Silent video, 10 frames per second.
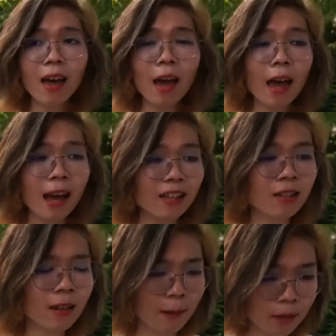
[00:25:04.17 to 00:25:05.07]
and at the
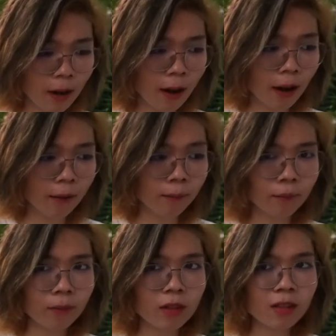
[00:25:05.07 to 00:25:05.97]
same time
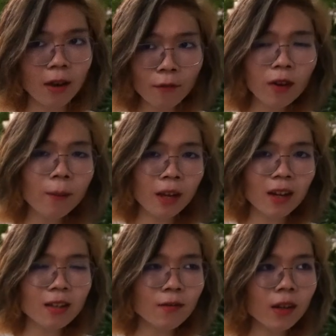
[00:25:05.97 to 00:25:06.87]
suffer
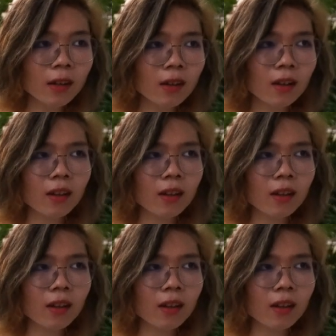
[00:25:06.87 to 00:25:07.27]
because of it.